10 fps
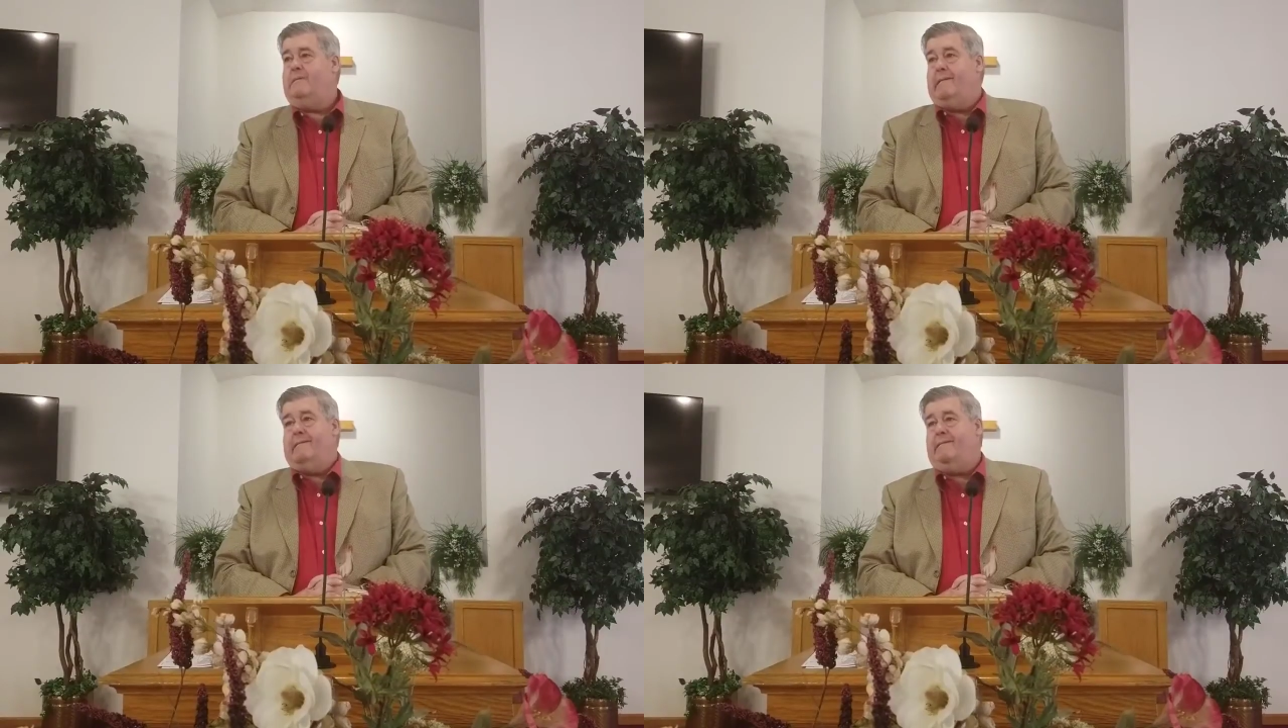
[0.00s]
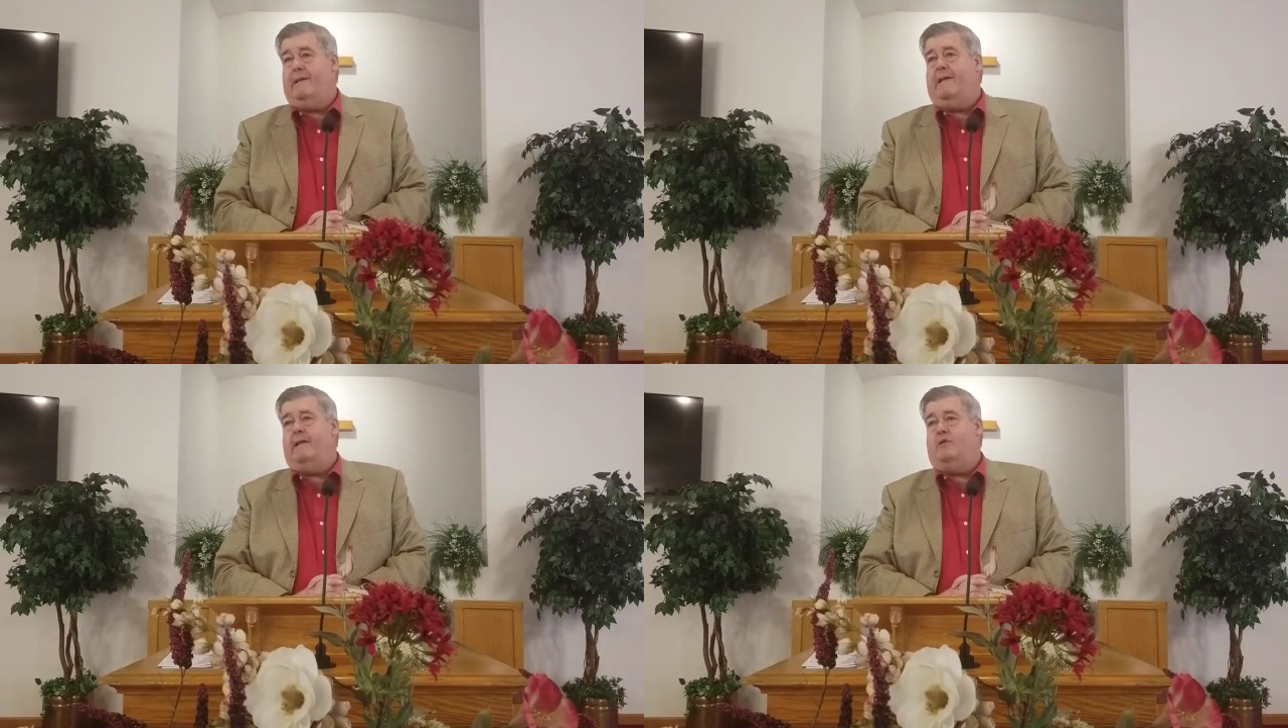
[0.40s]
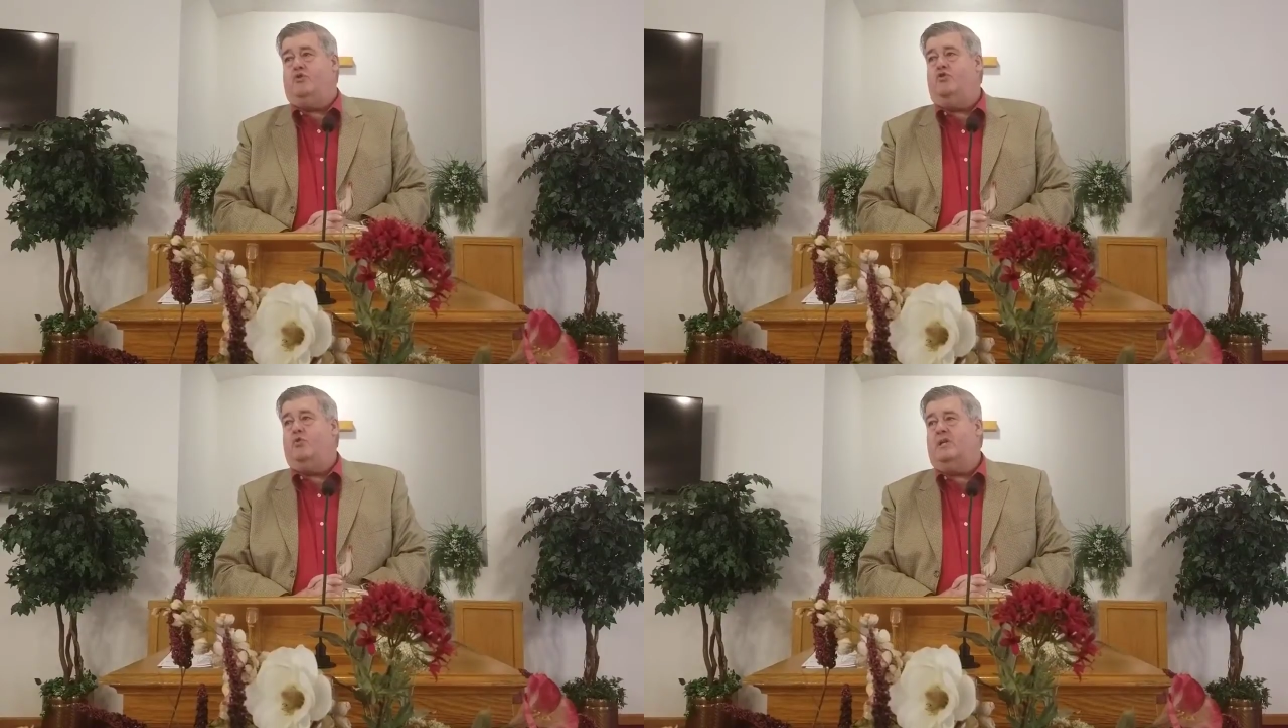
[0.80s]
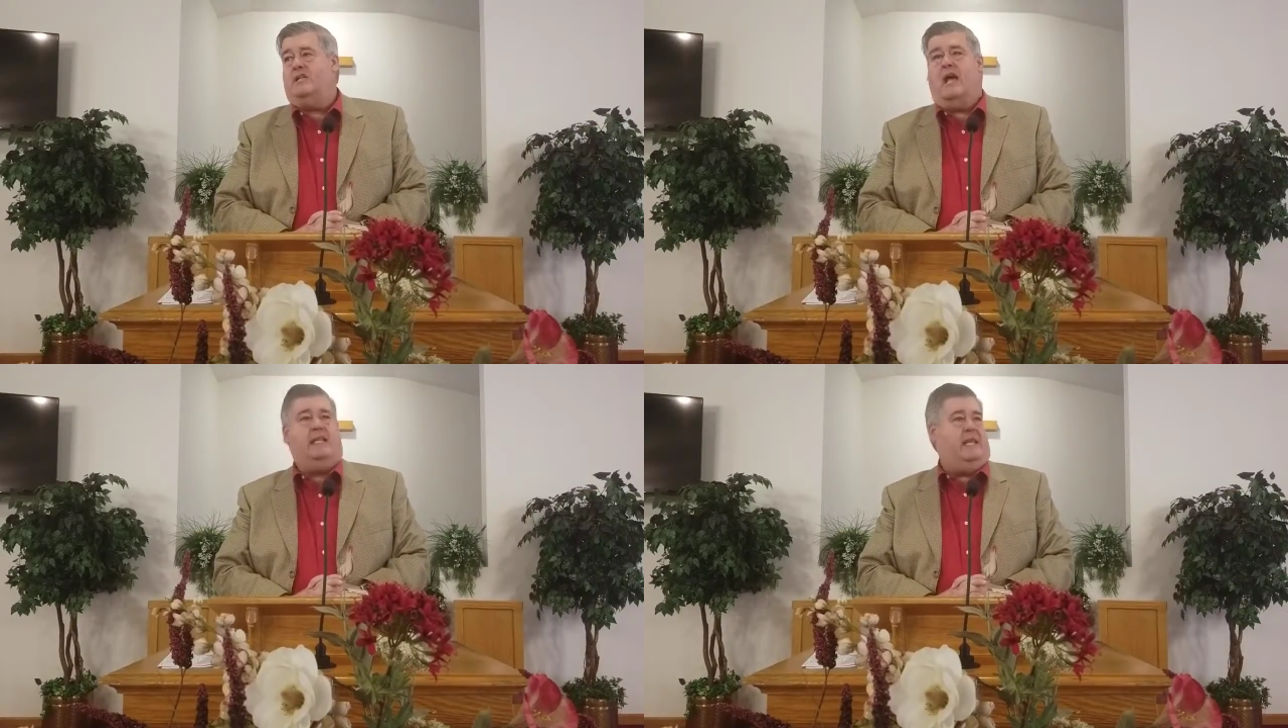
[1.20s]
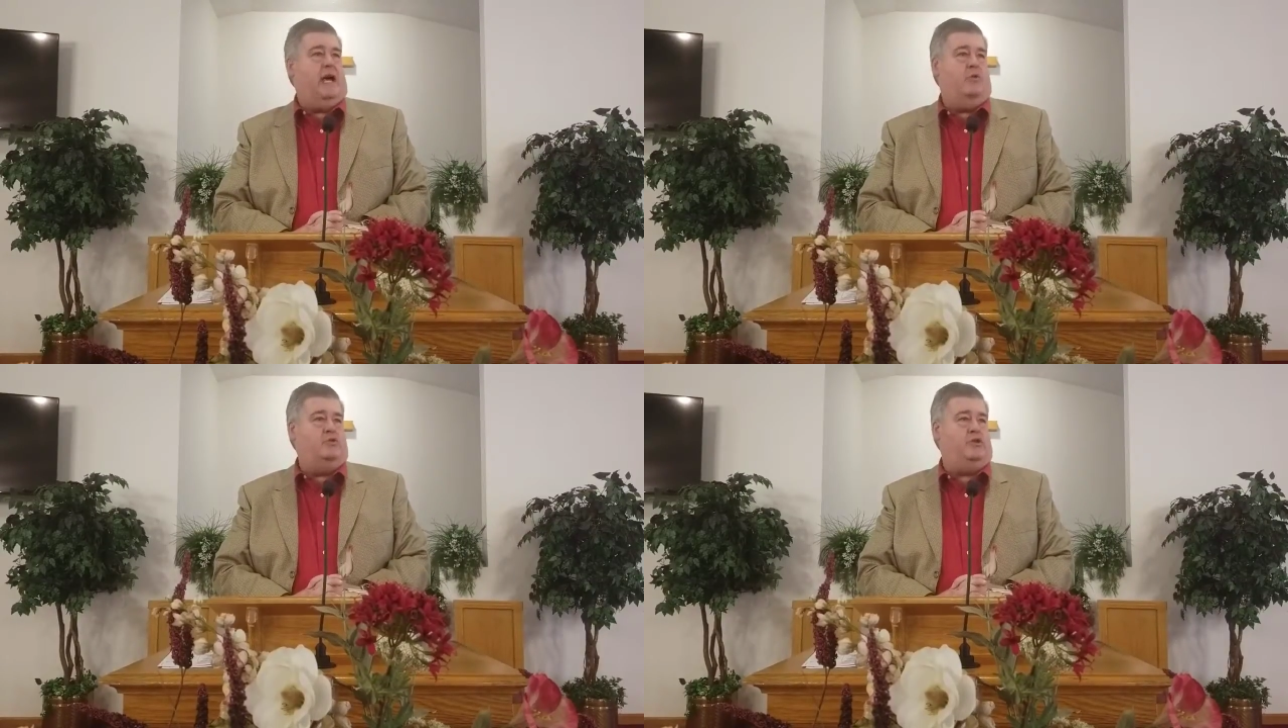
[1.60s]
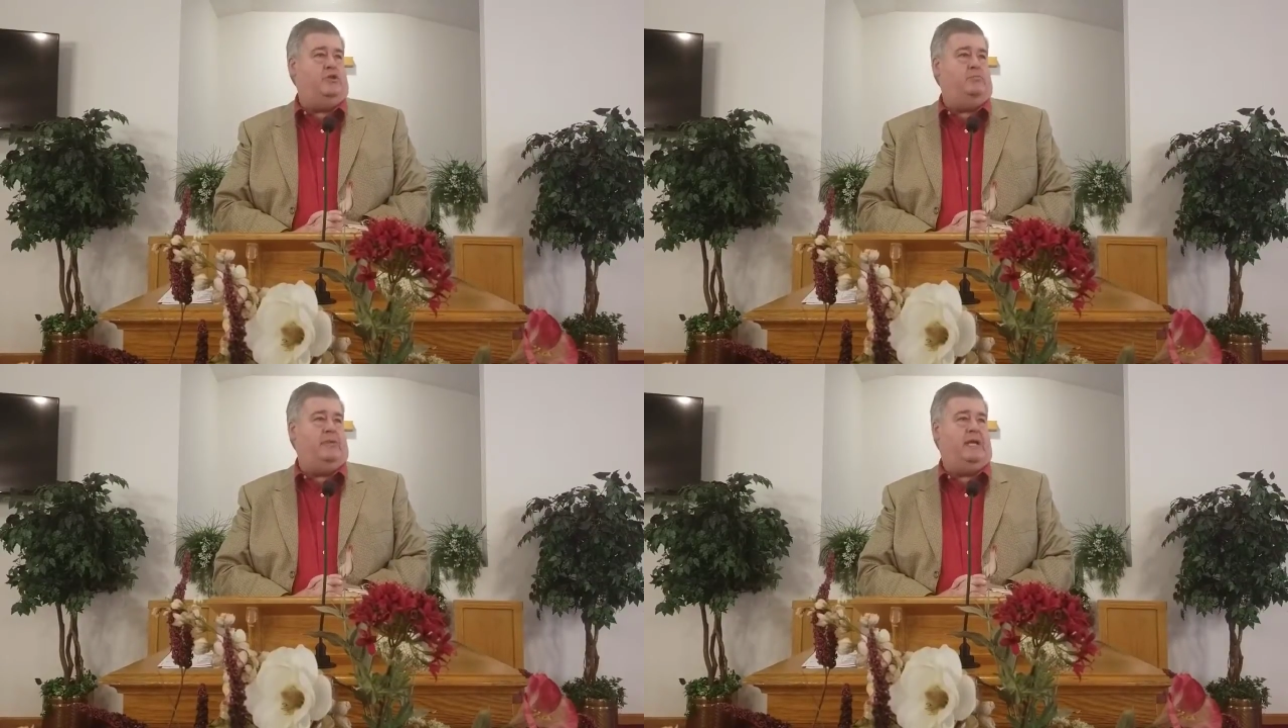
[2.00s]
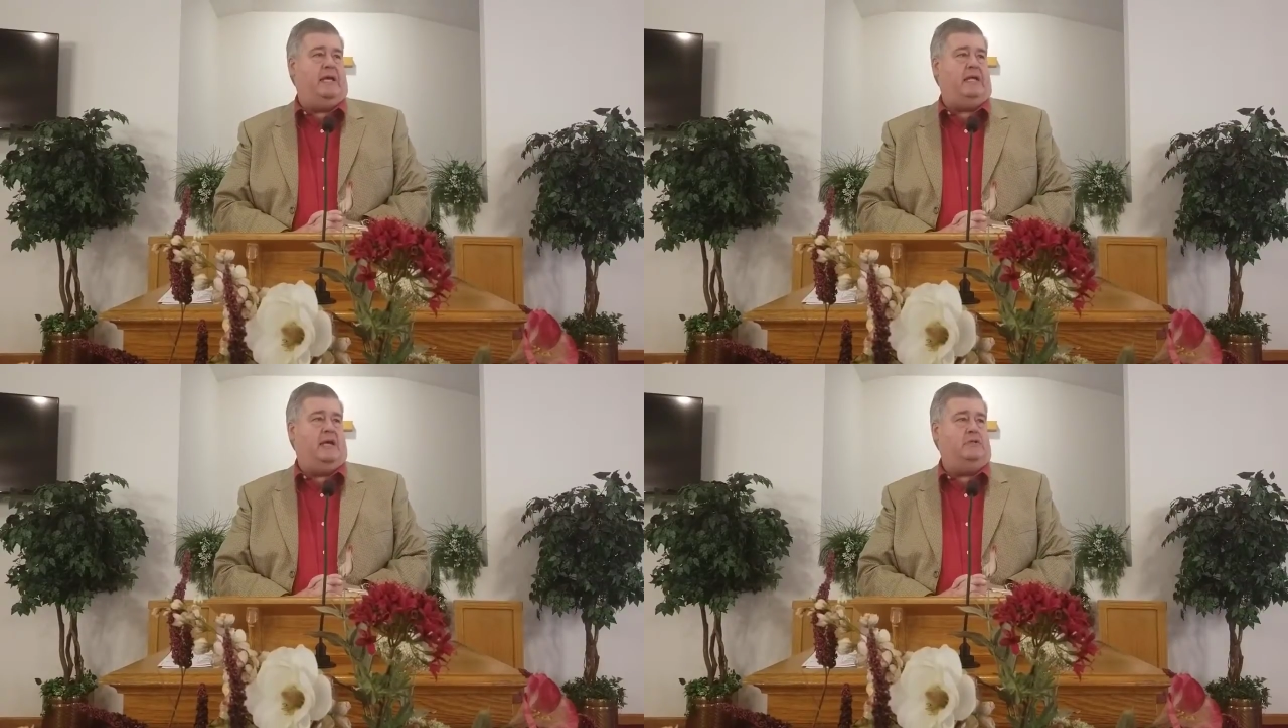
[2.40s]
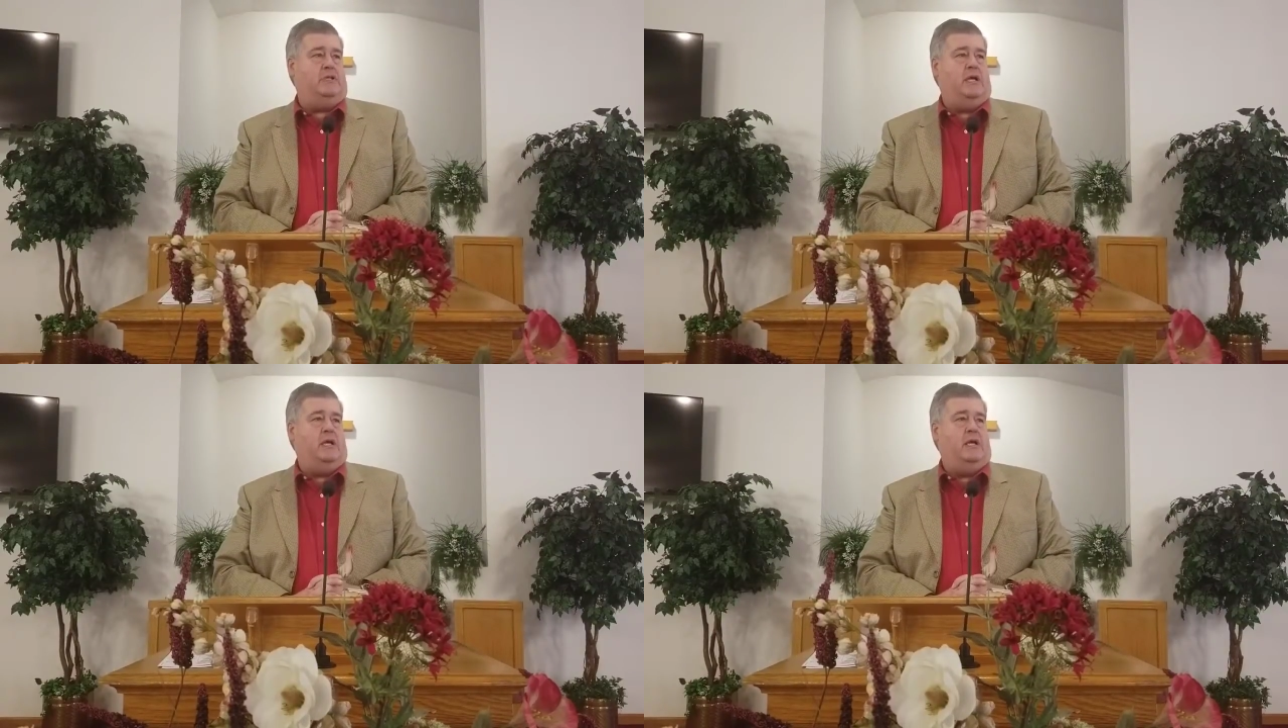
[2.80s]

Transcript: I don't think he knew exactly how it was going to play out.